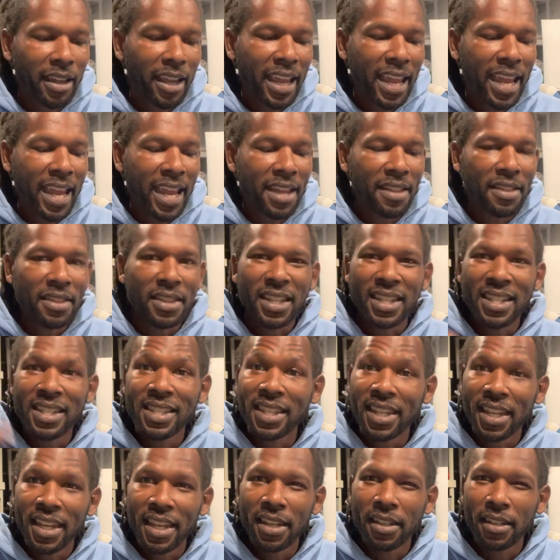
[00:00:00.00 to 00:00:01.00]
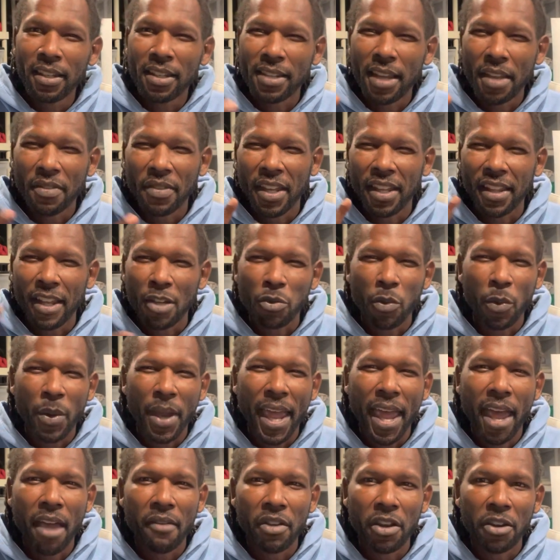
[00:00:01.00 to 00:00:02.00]
and the 10, because I think that's what we
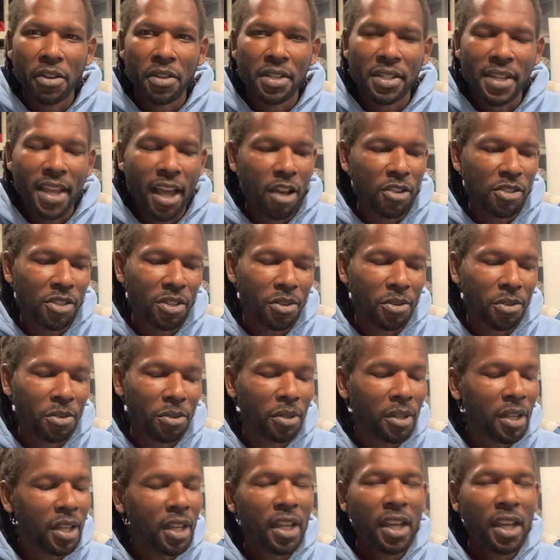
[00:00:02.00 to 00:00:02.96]
have here in this household.